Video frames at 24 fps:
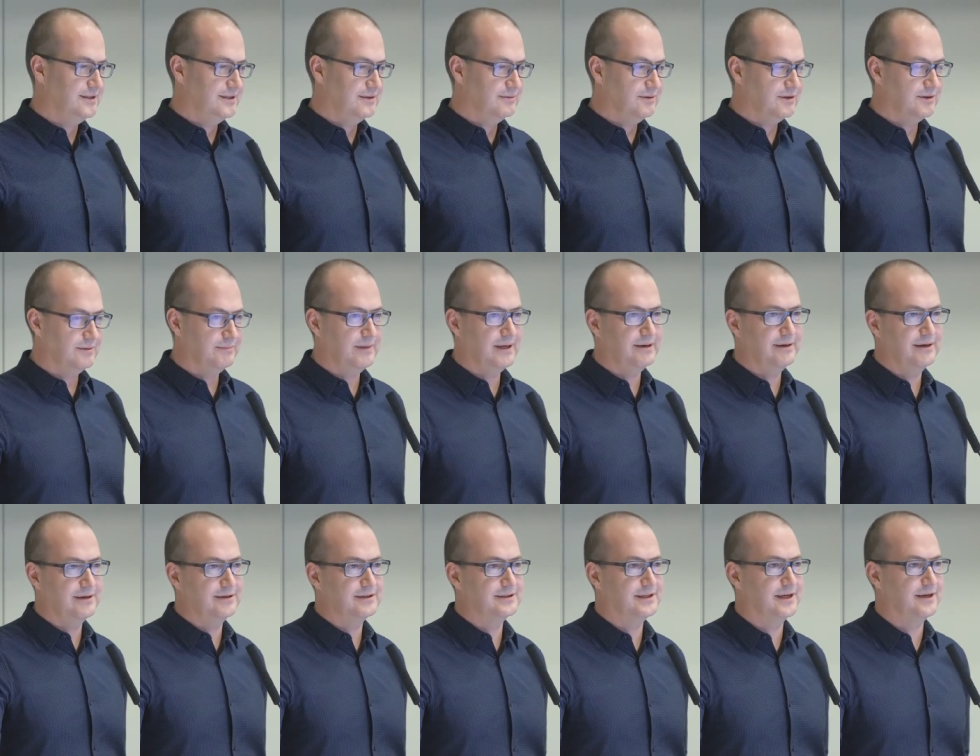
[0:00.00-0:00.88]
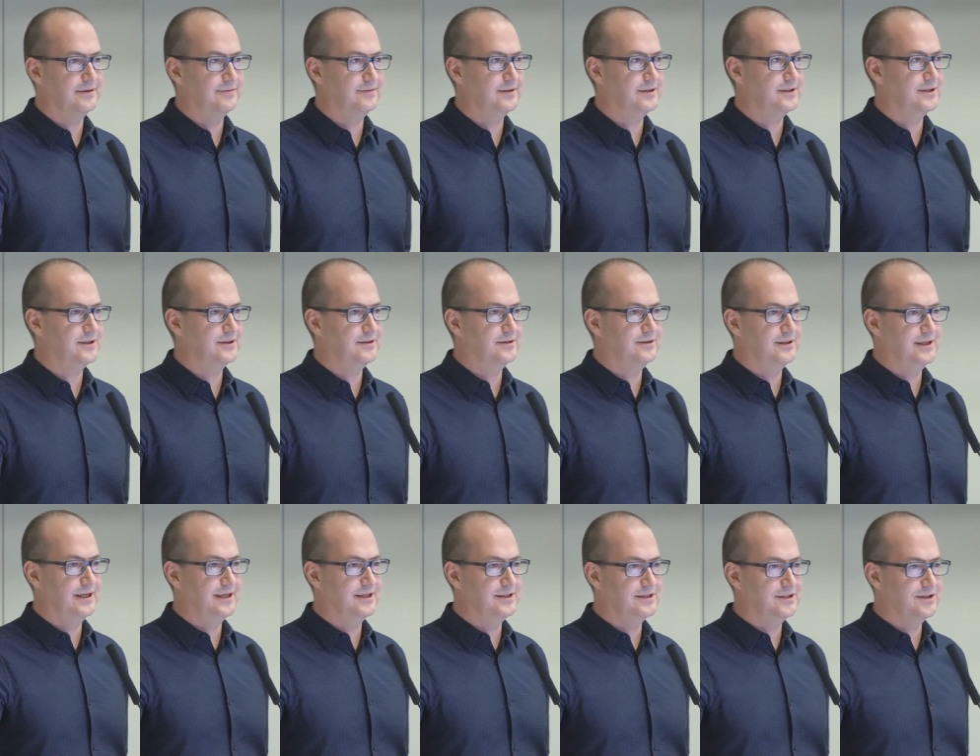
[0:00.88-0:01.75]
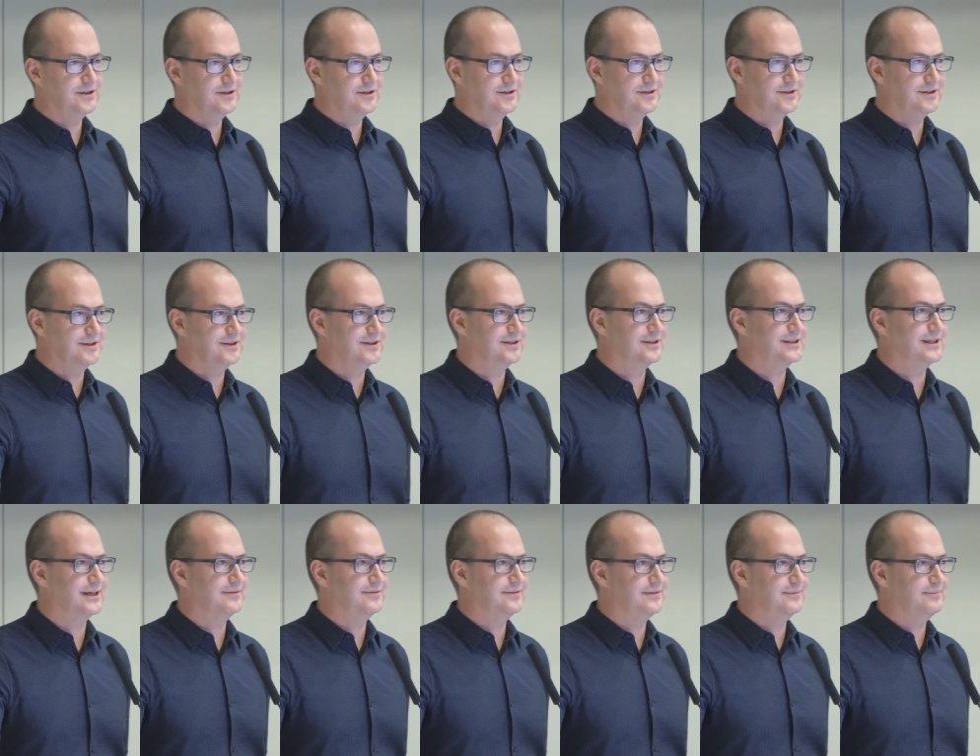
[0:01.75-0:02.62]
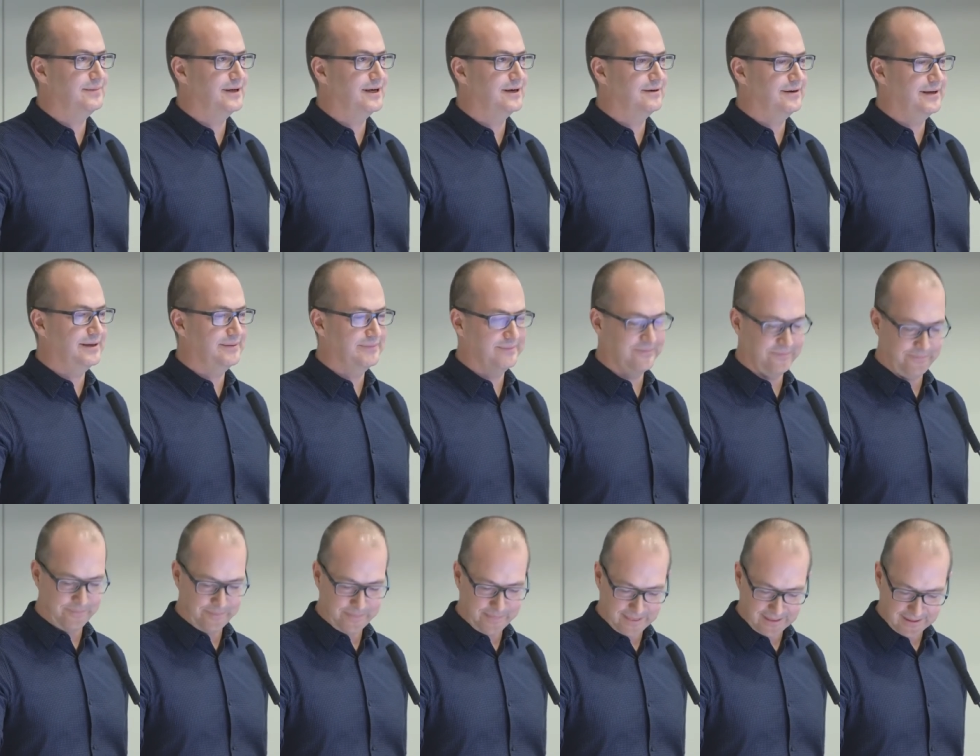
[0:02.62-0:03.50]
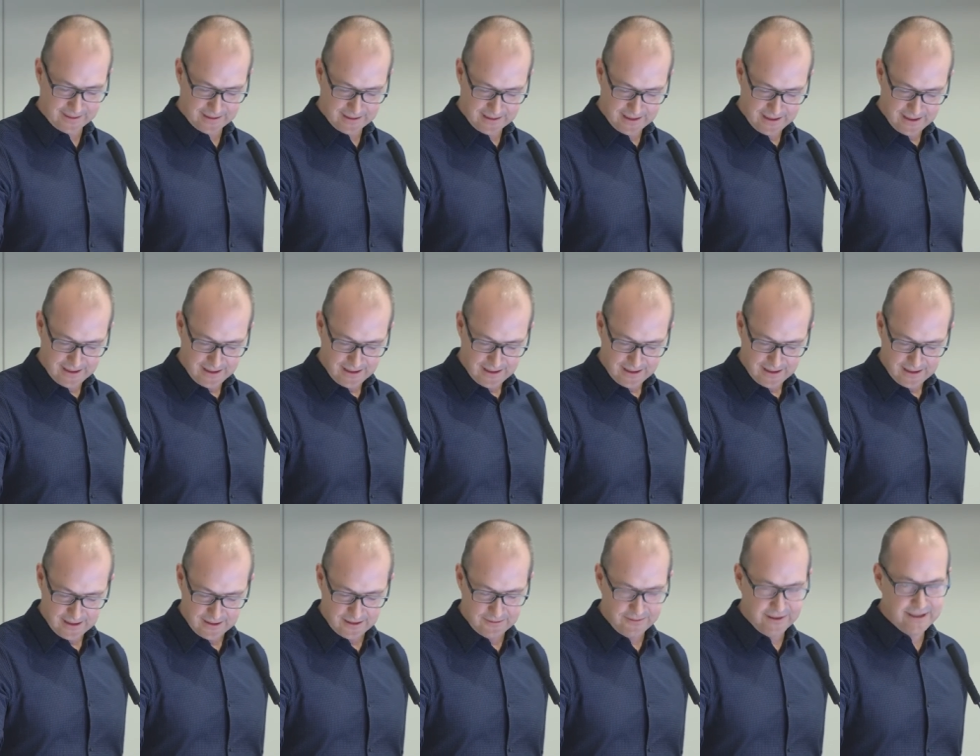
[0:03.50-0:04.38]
you know what? Mary looks after John, and John looks after Mary. And the